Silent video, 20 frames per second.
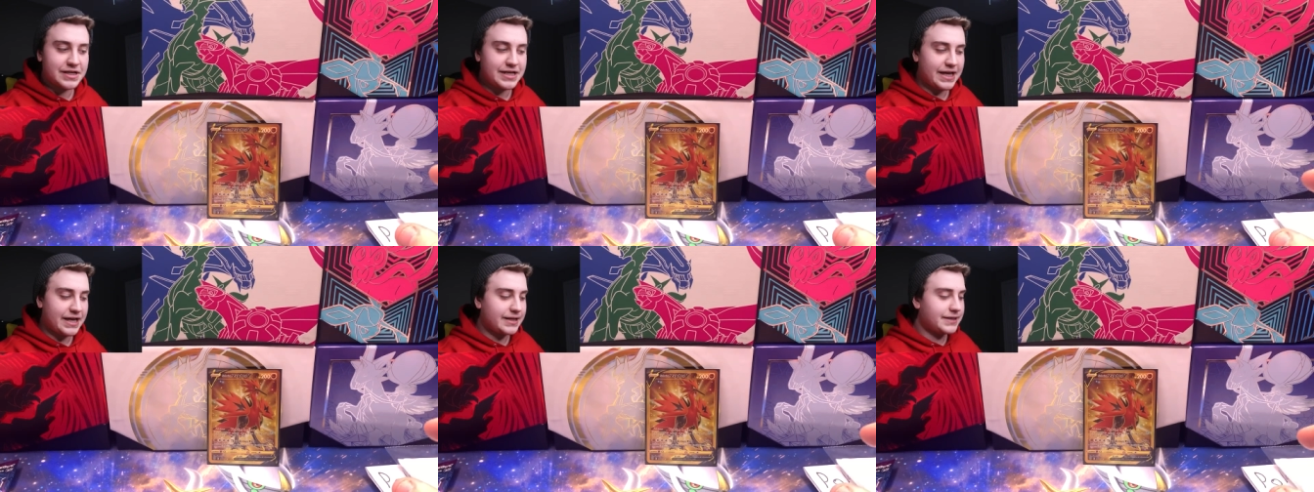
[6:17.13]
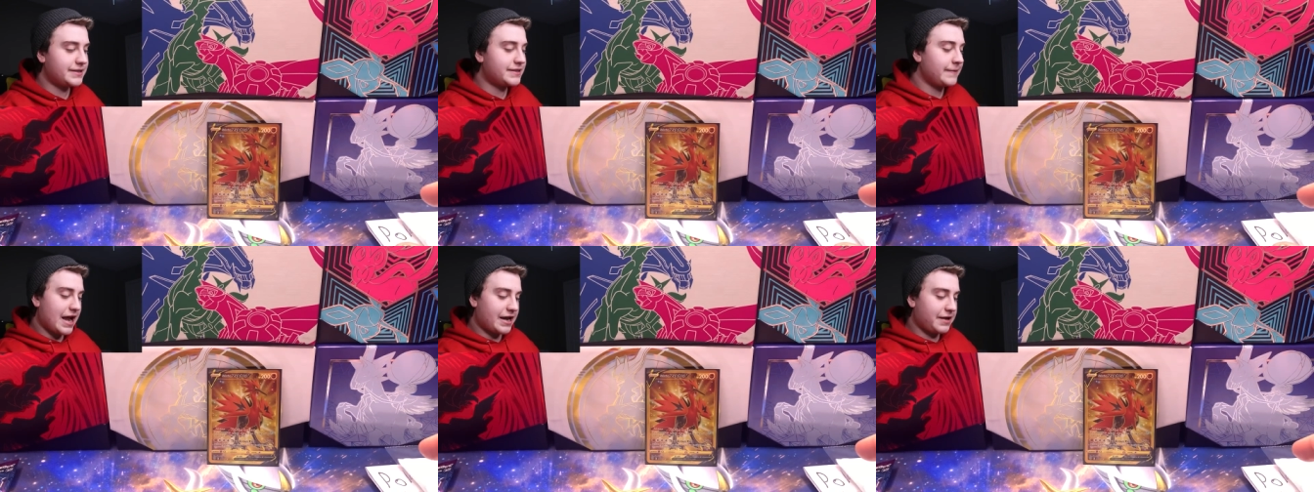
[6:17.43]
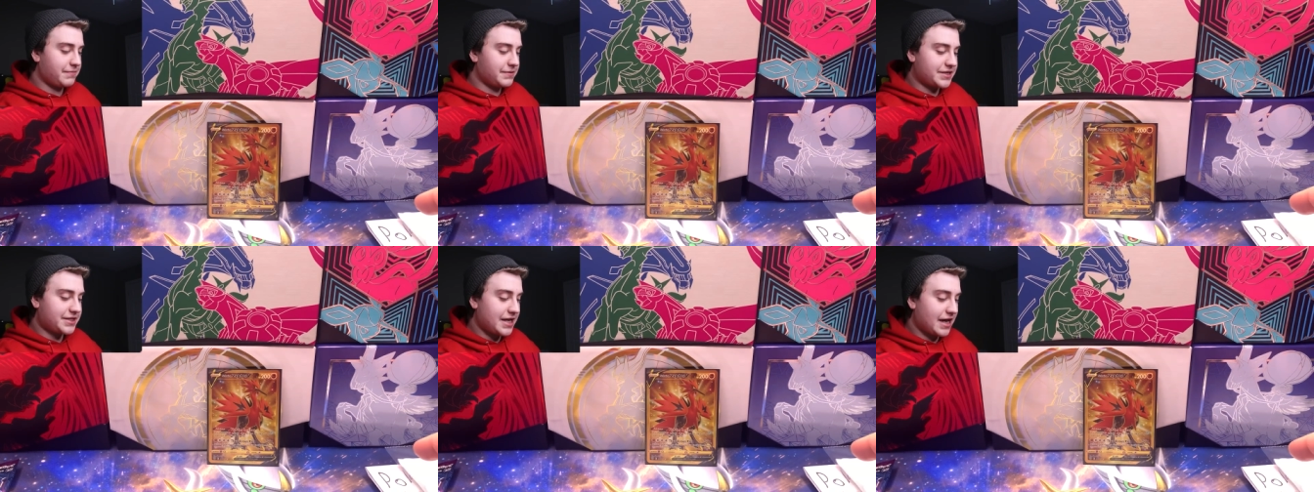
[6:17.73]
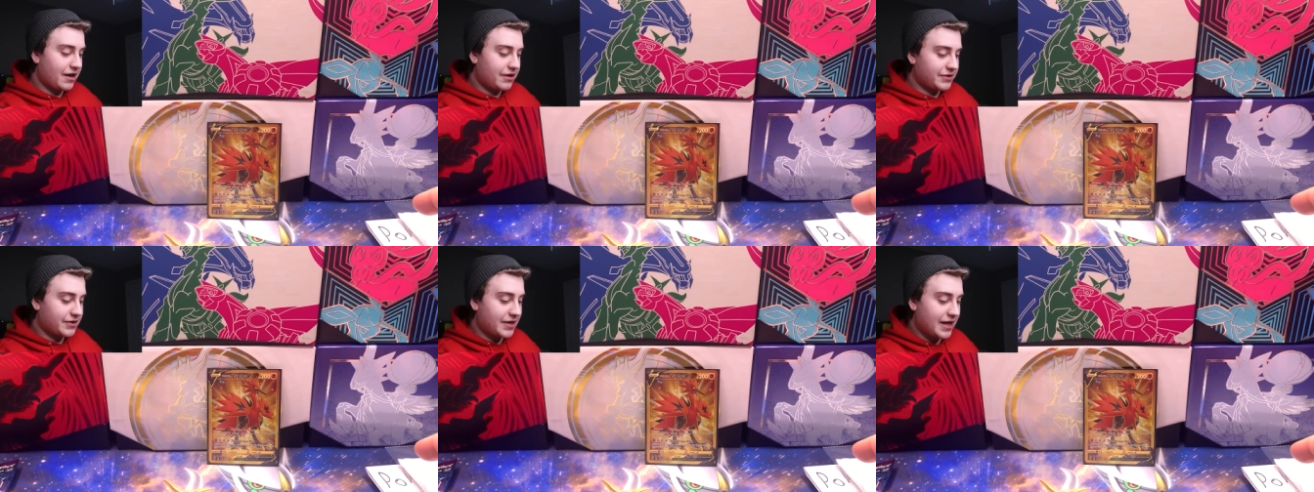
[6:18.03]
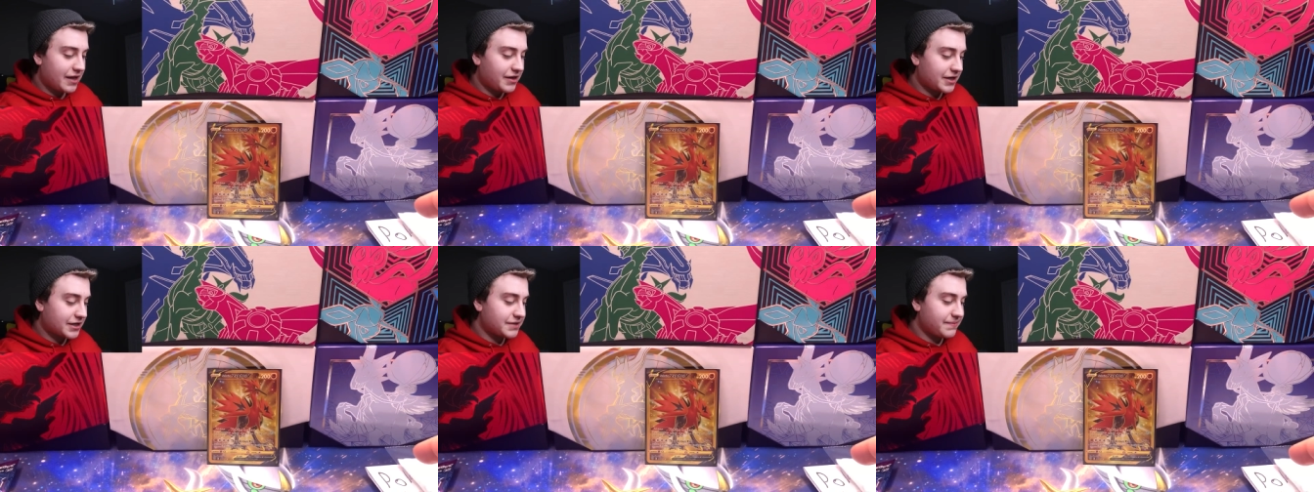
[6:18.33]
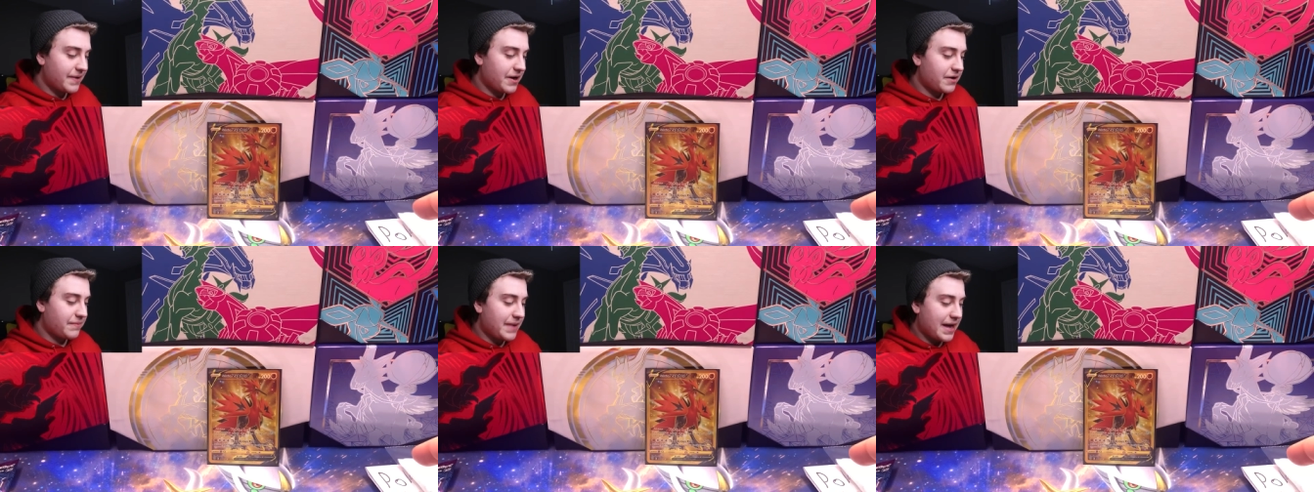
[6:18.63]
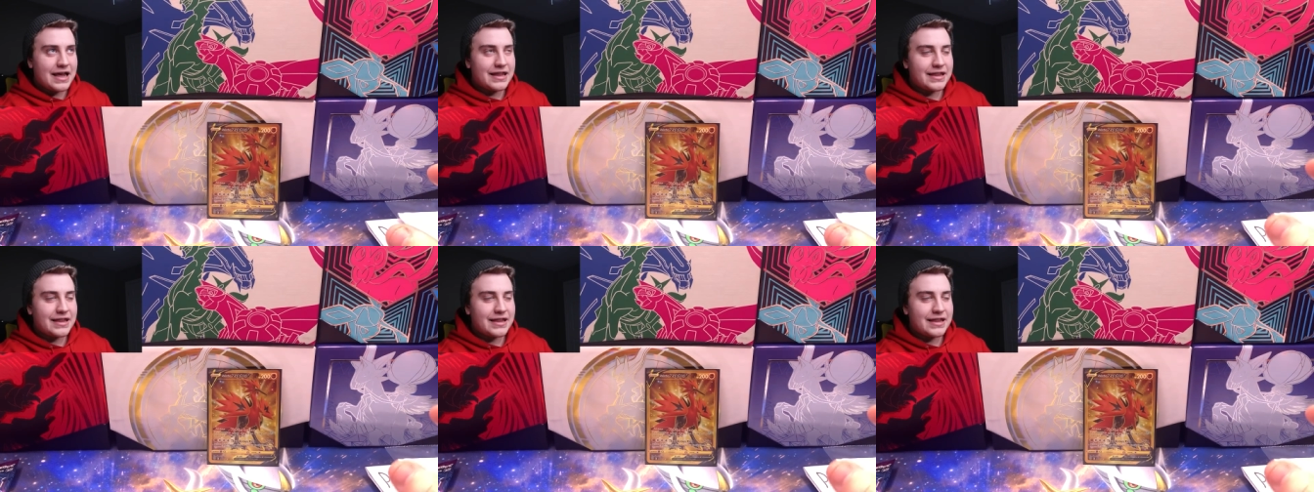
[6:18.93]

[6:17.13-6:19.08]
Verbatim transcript: tins, and he was telling us about them.